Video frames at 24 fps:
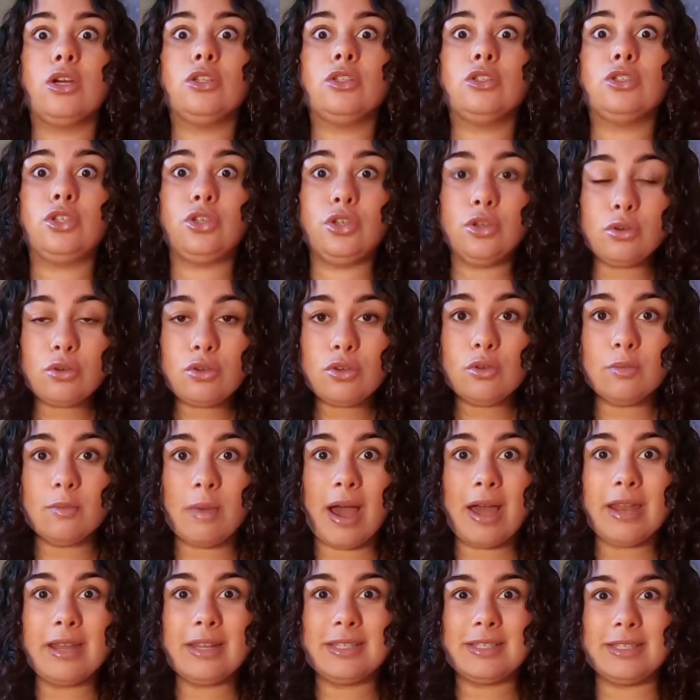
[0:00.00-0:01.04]
to
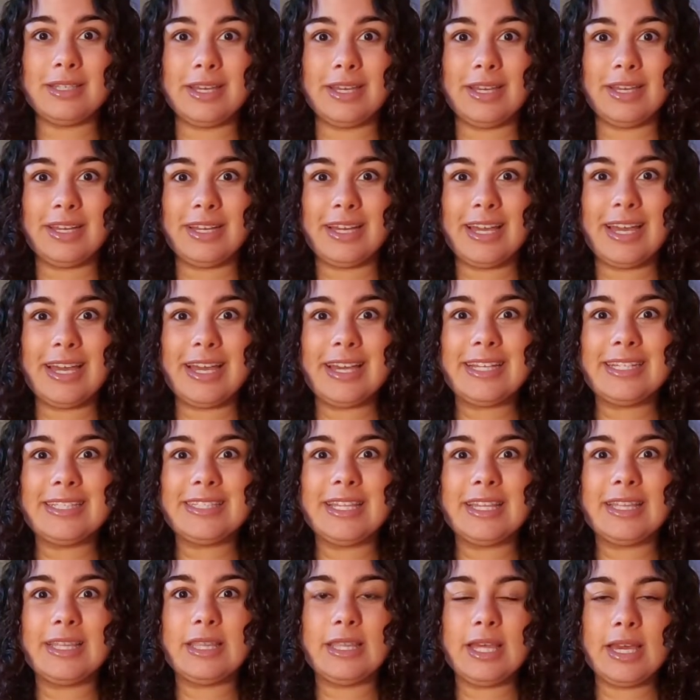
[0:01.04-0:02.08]
humanity is
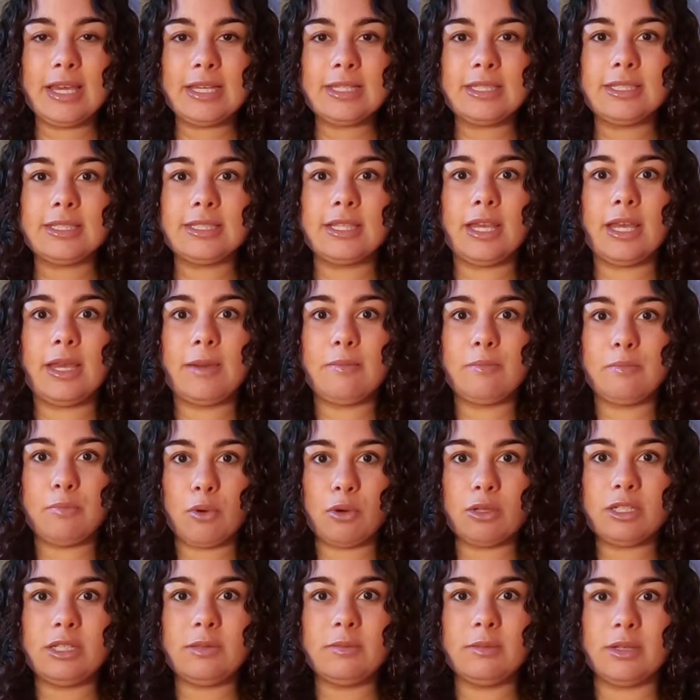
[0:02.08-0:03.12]
this
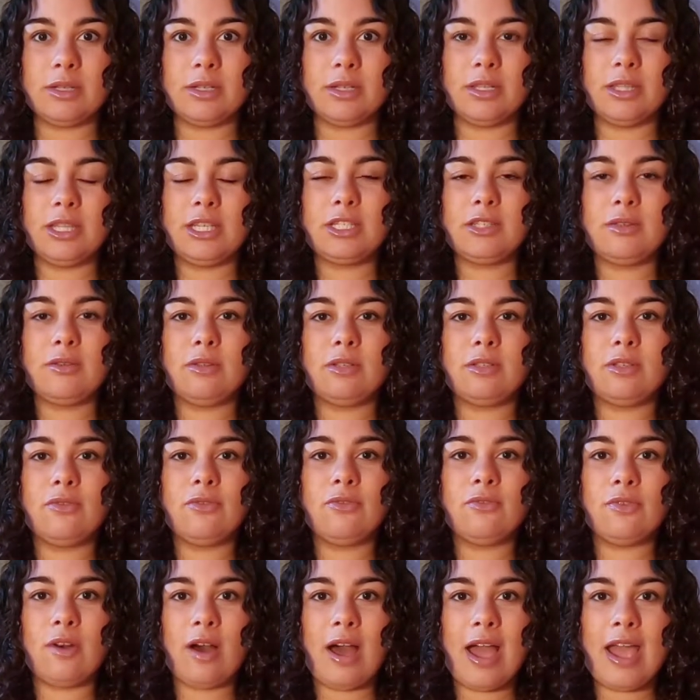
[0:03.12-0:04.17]
embodiment, this
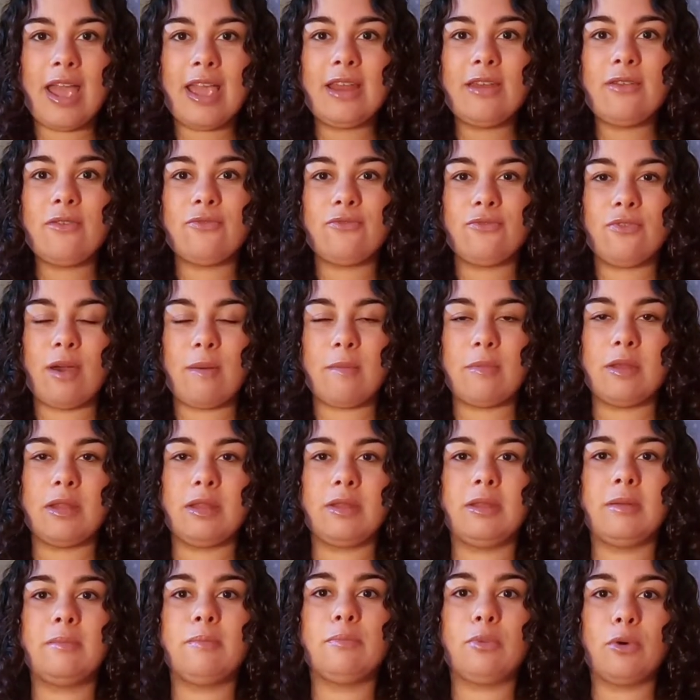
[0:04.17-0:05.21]
divine
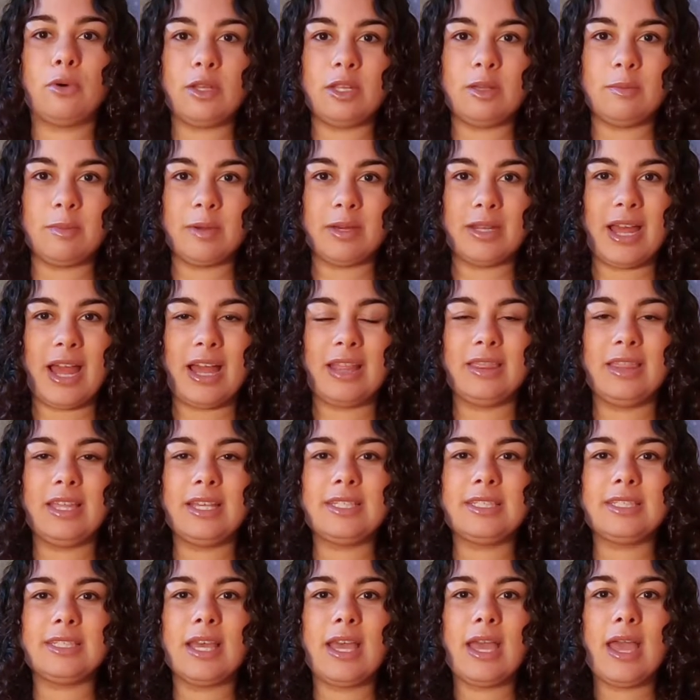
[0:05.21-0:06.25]
feminine embodiment, and
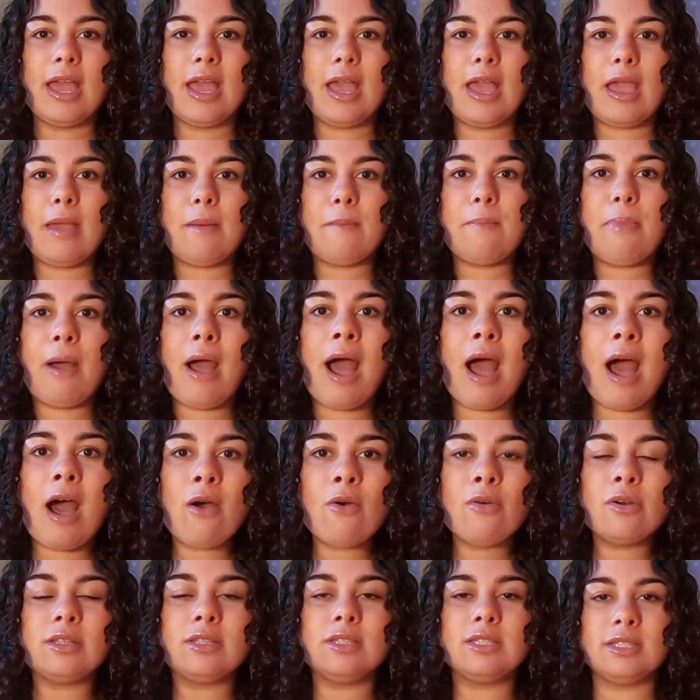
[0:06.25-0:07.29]
this
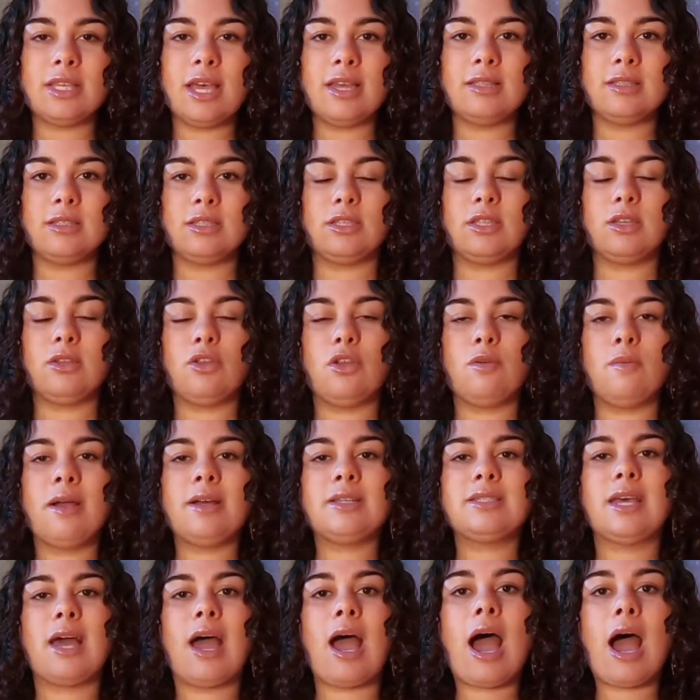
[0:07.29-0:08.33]
empowered sense that no
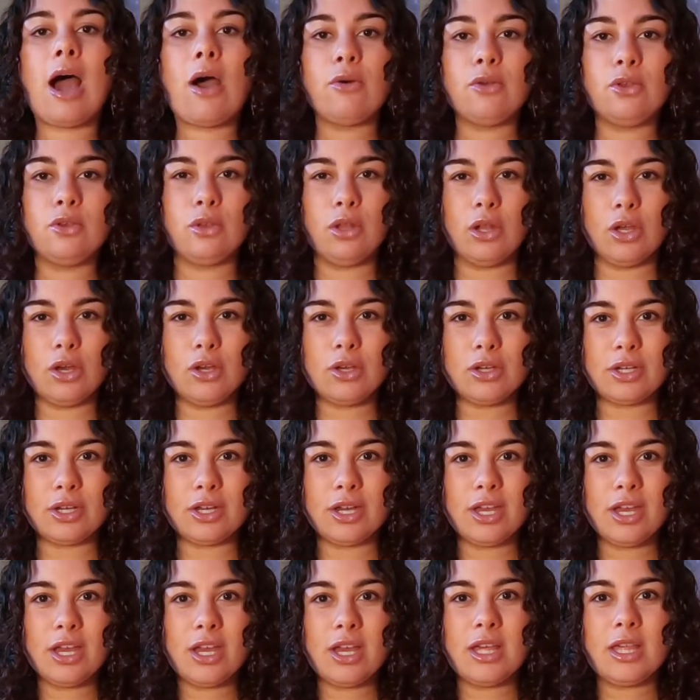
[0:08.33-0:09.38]
matter how you look,
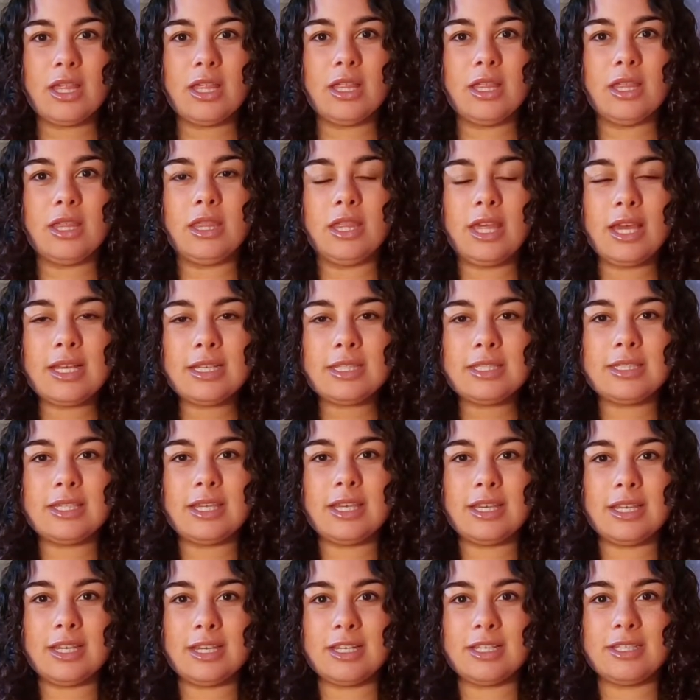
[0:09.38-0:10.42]
this
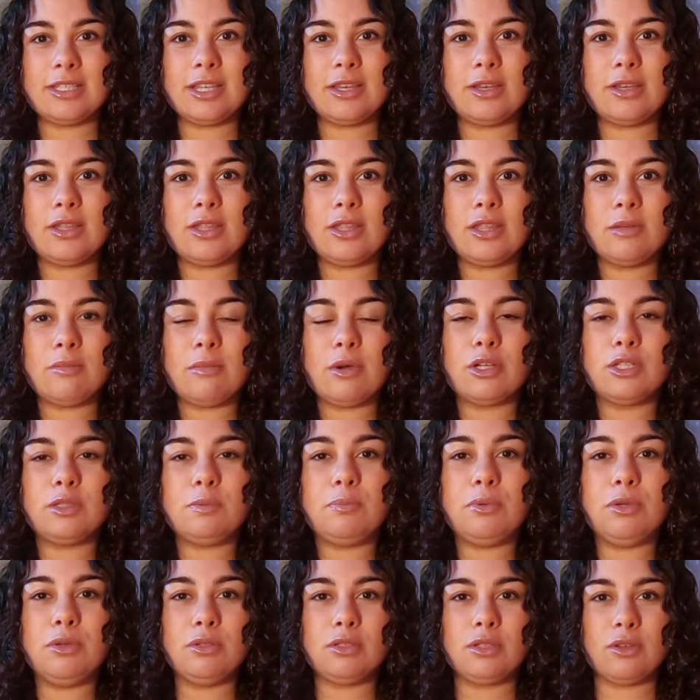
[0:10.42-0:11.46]
is the most
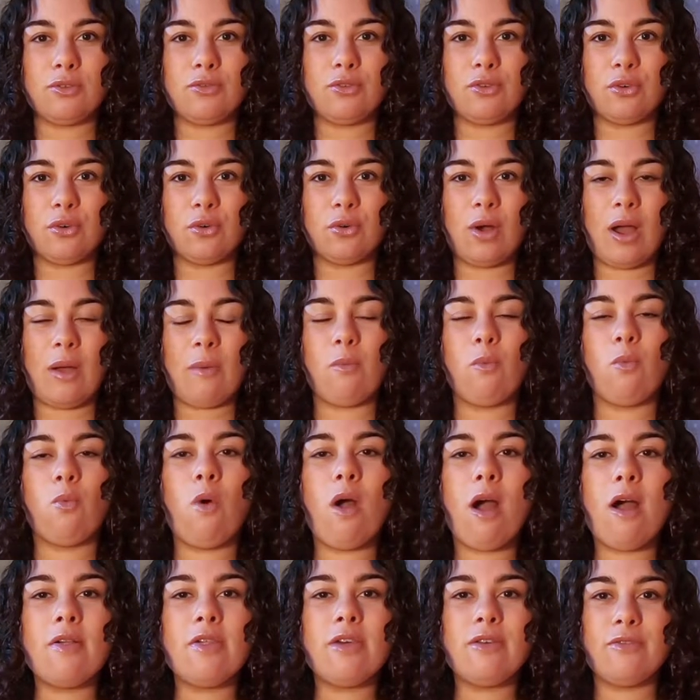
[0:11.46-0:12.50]
beautiful and
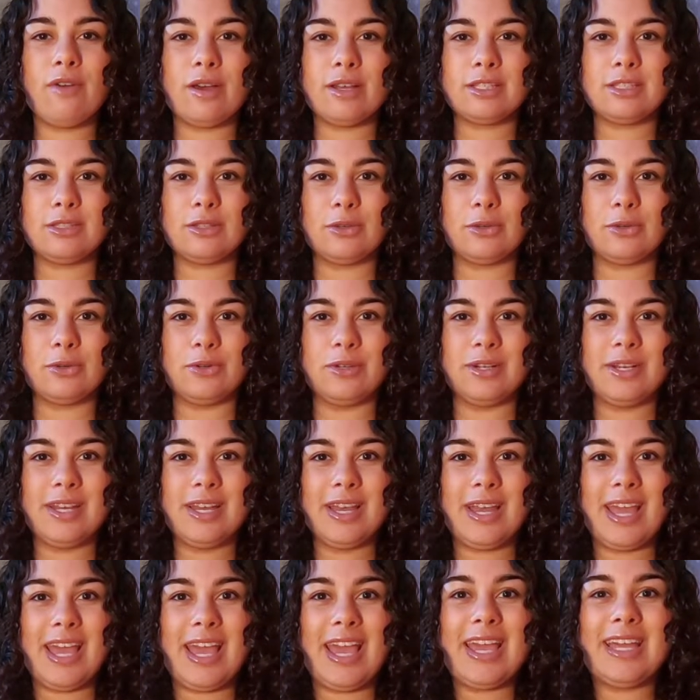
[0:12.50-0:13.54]
worthy vessel
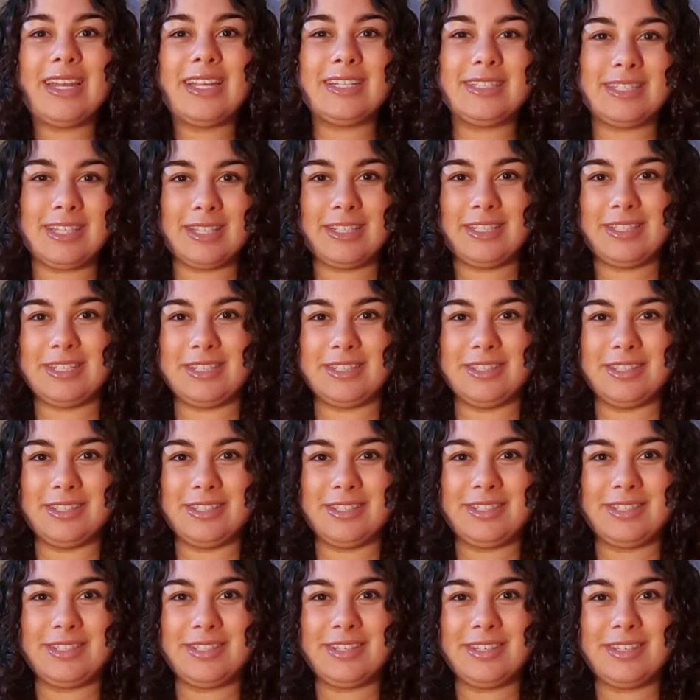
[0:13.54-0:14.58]
in
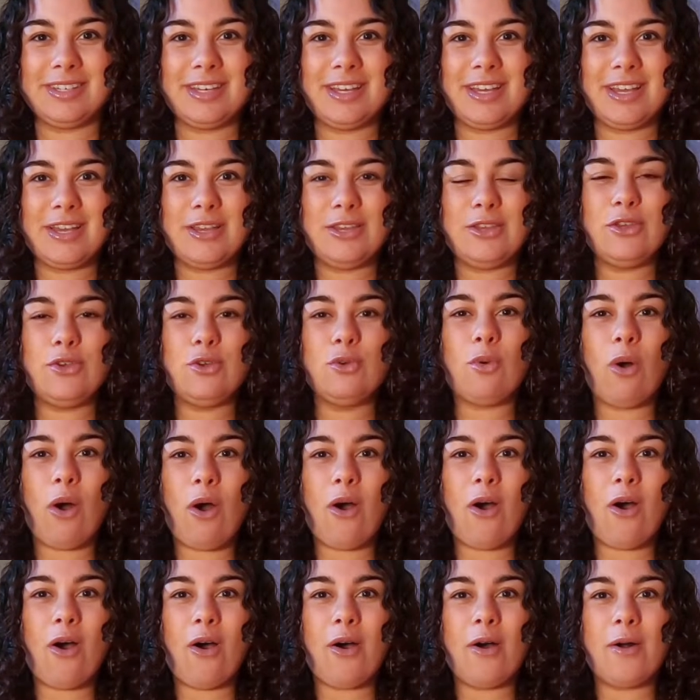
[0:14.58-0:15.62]
existence. You
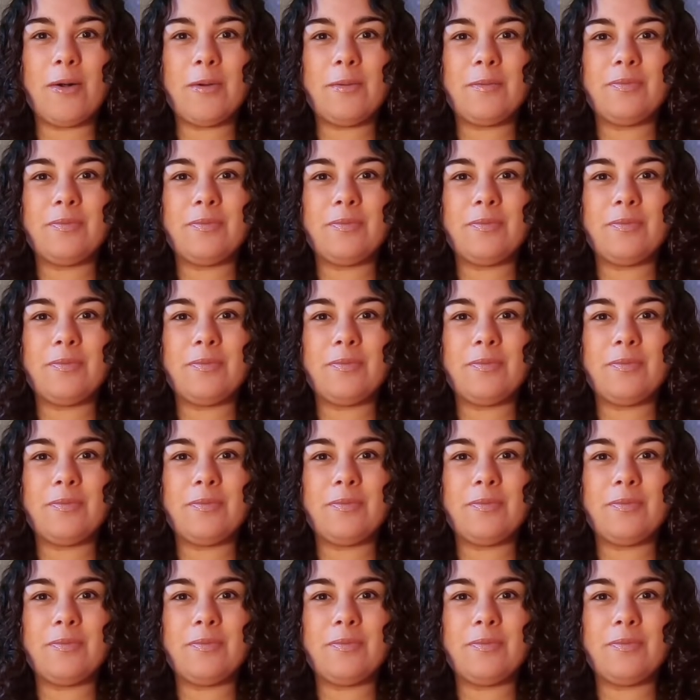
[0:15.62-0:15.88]
are